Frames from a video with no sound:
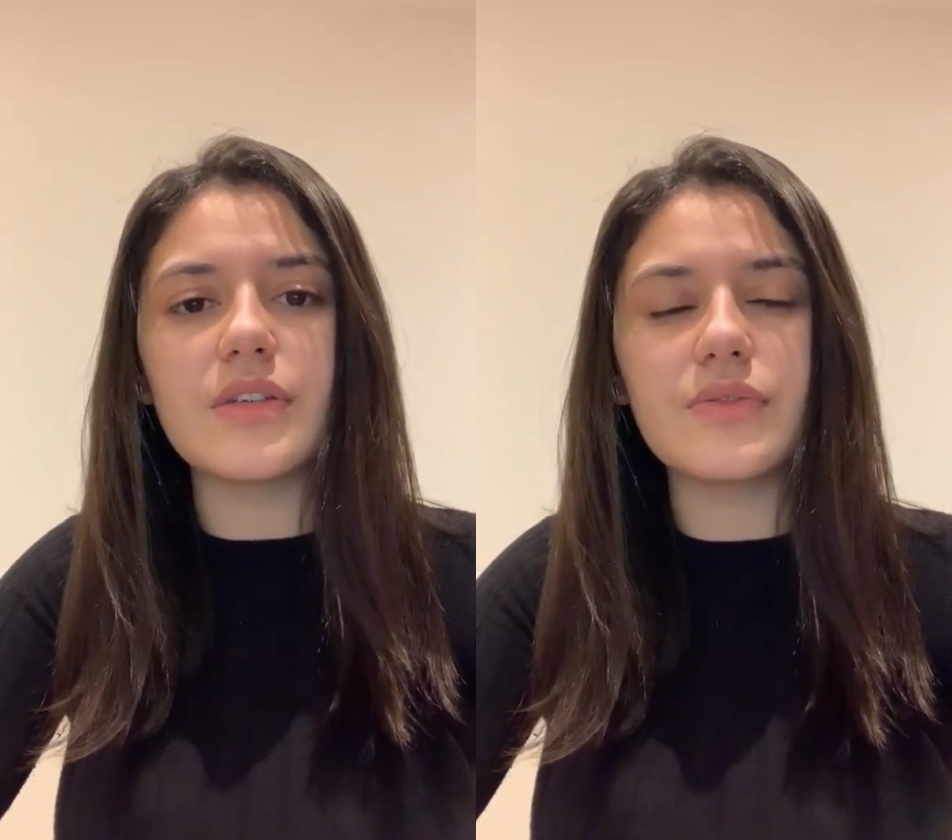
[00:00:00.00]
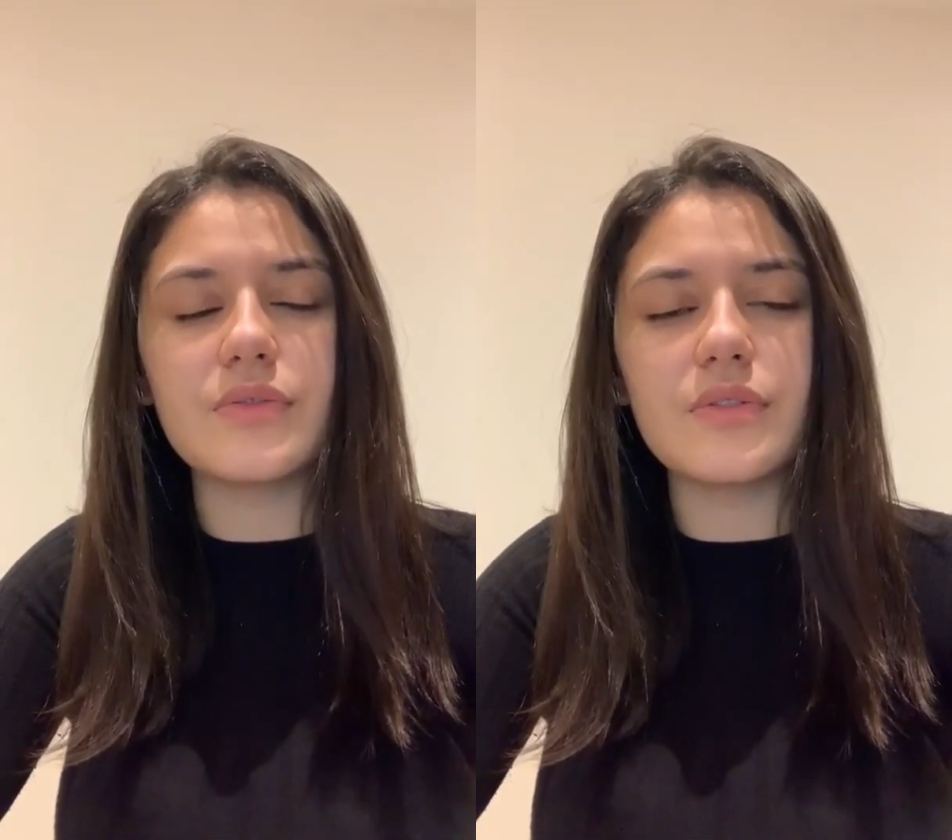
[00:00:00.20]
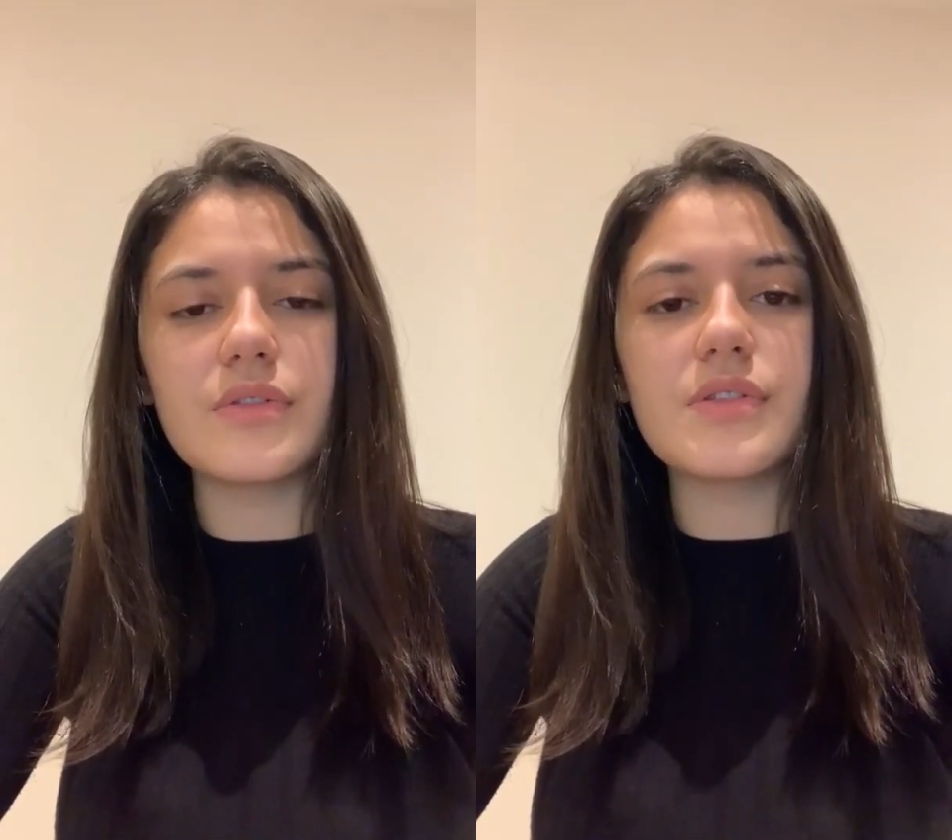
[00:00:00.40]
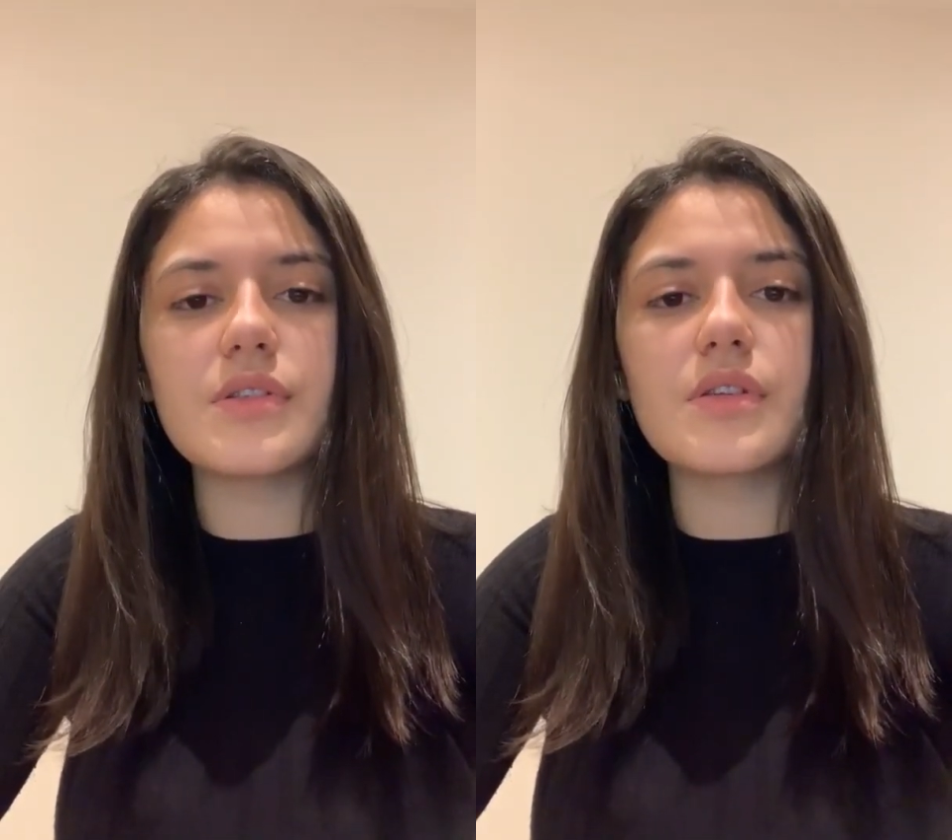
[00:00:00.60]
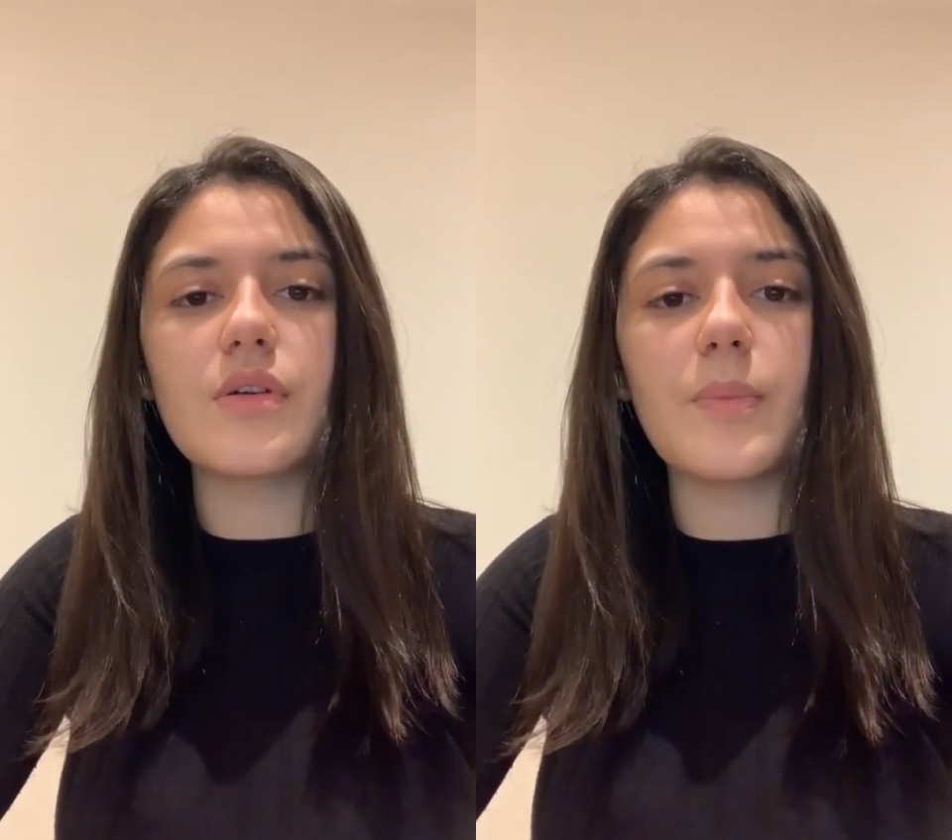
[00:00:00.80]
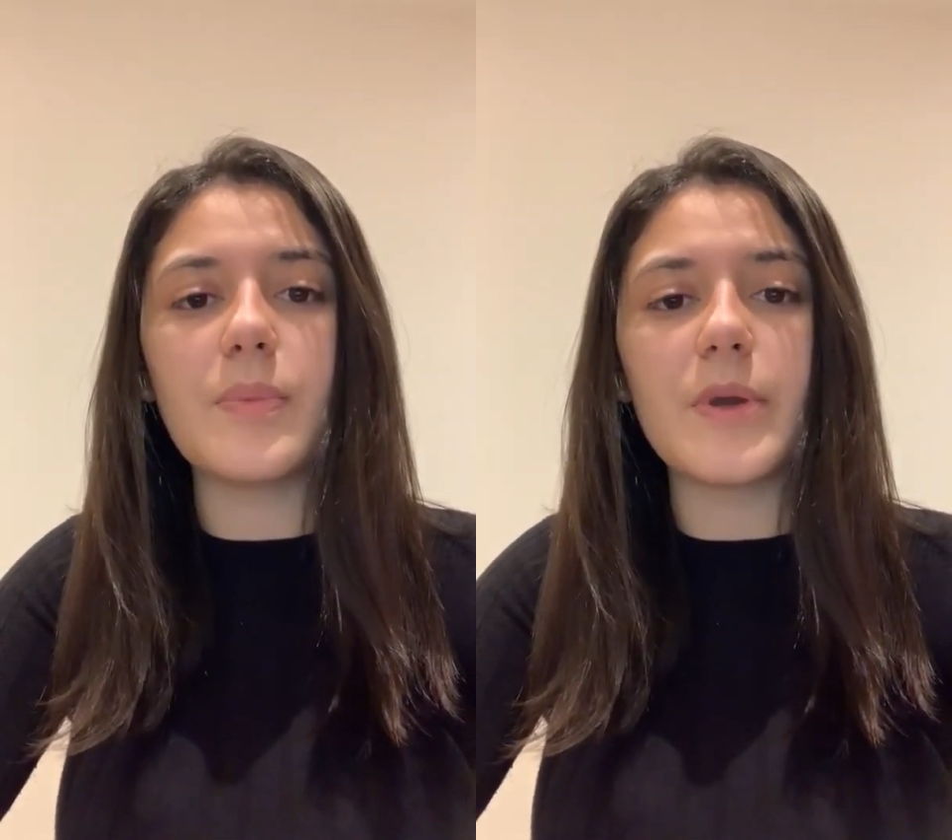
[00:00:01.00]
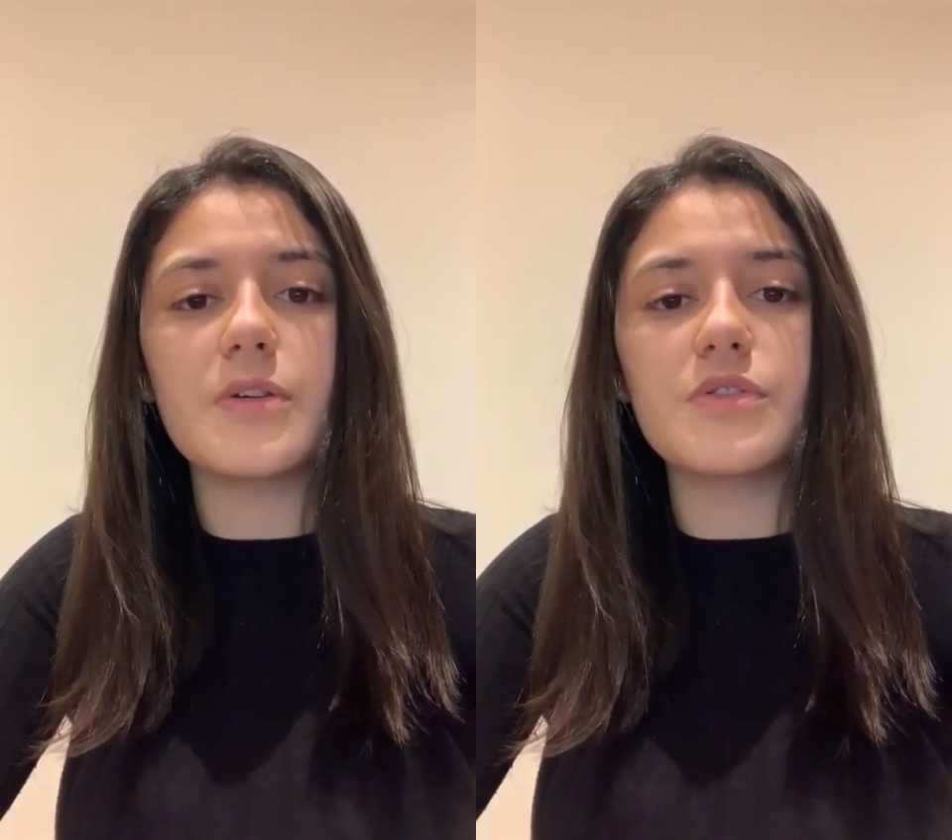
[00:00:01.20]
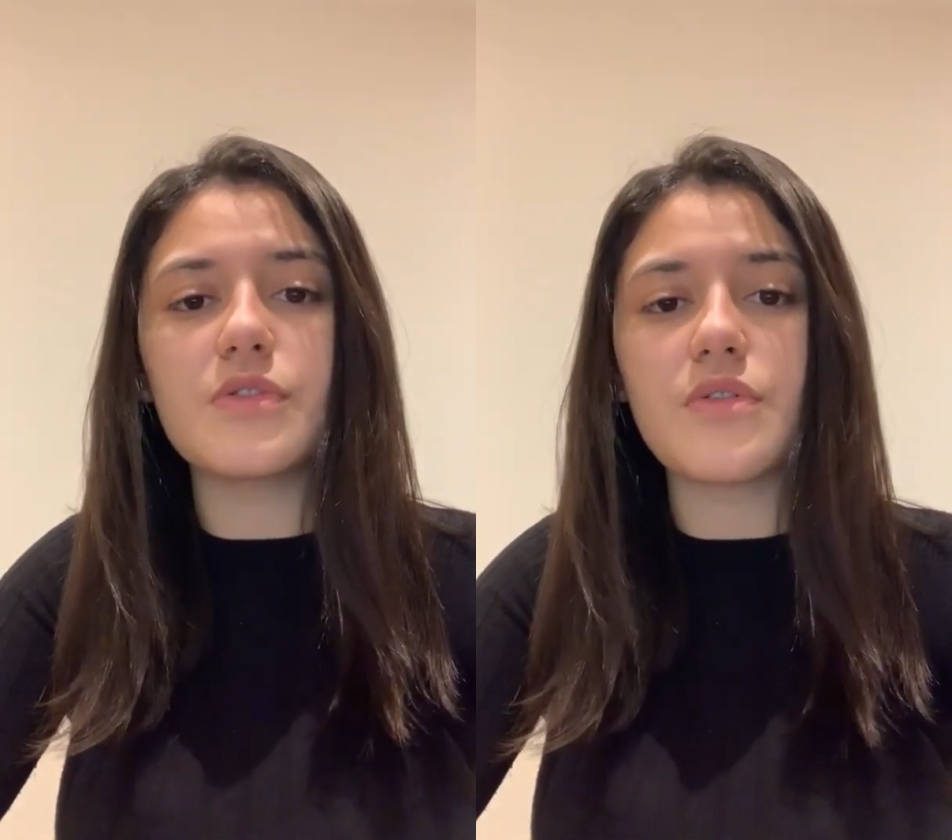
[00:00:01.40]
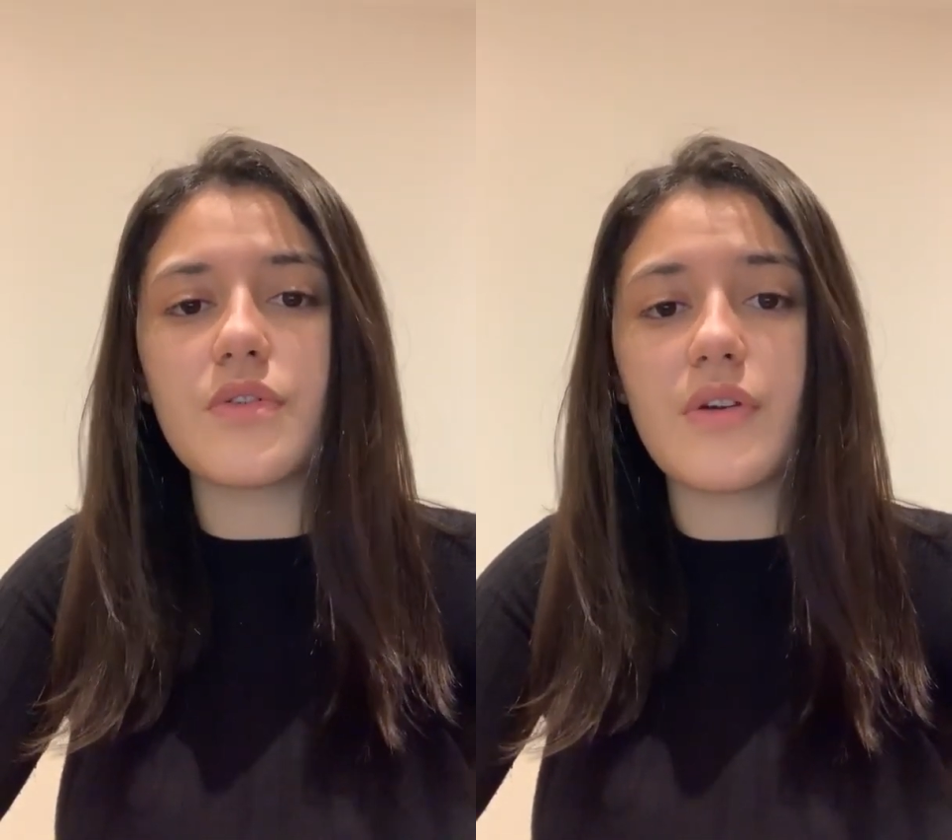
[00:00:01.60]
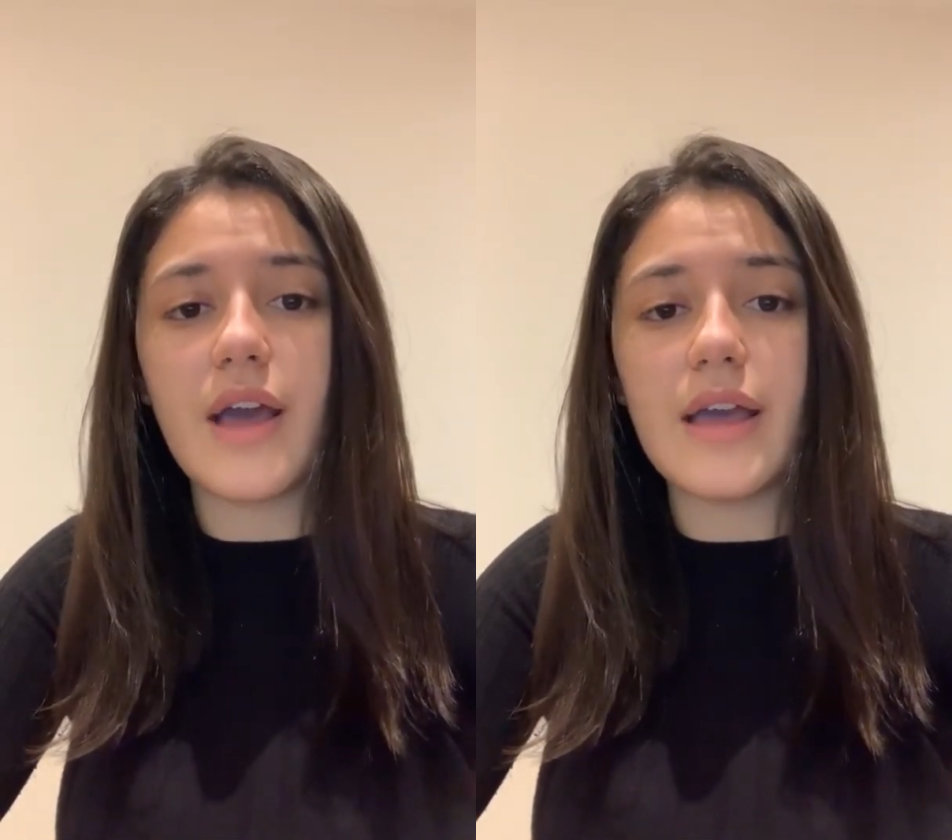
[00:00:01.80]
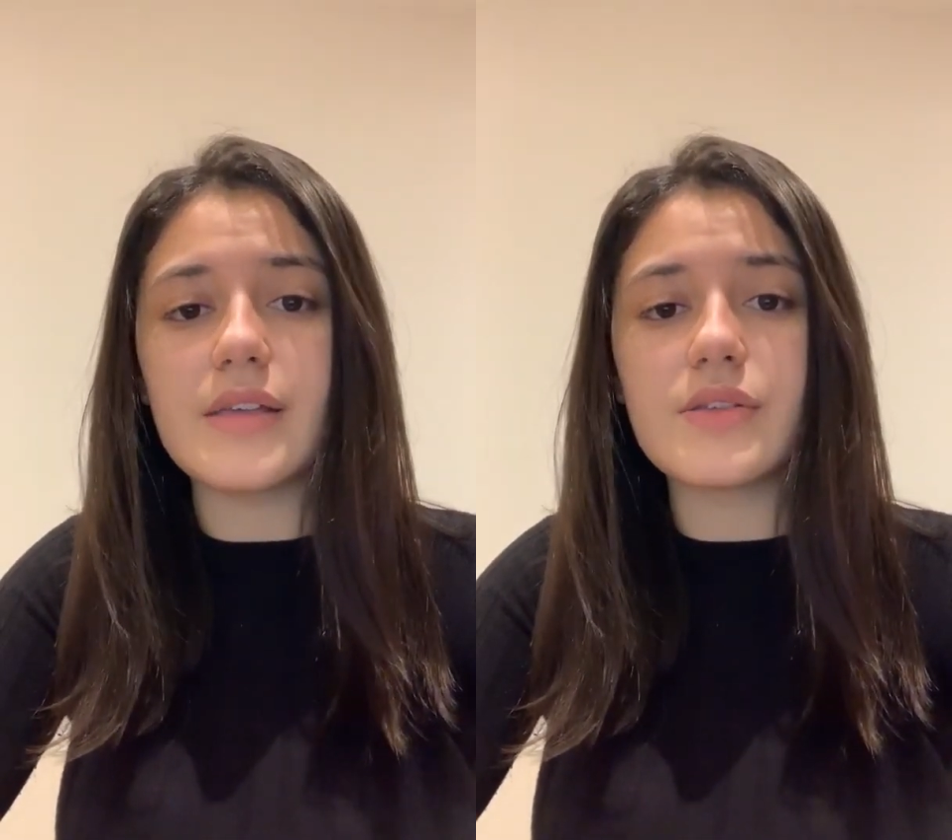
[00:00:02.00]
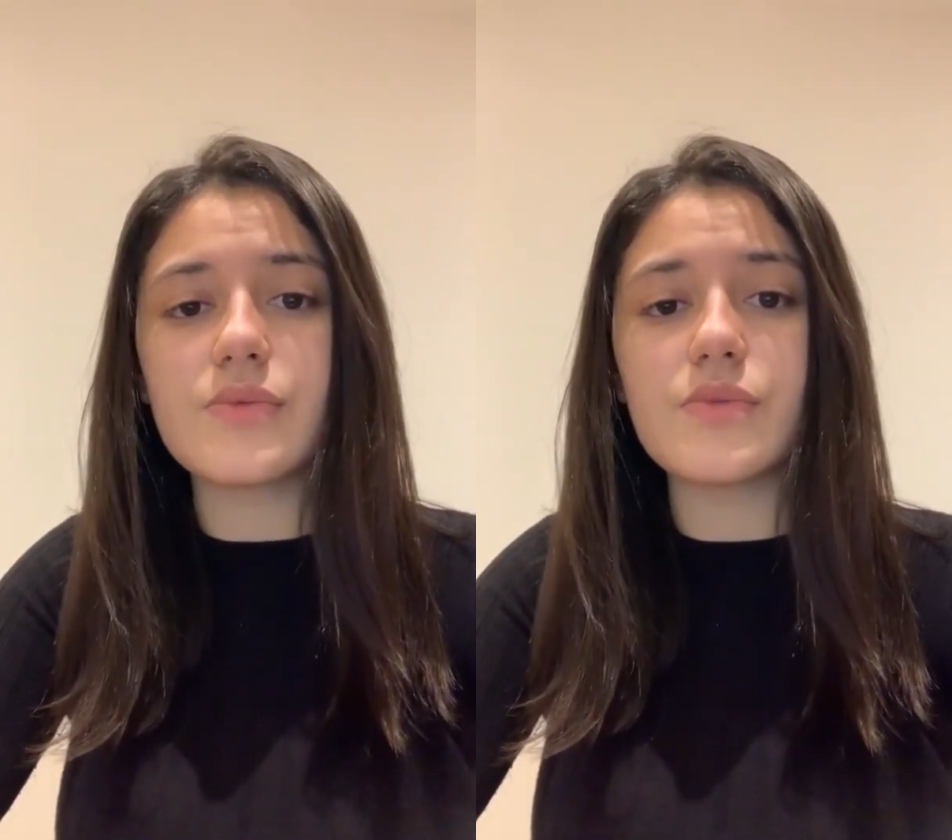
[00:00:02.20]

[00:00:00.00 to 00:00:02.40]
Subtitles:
efforts compared to the US,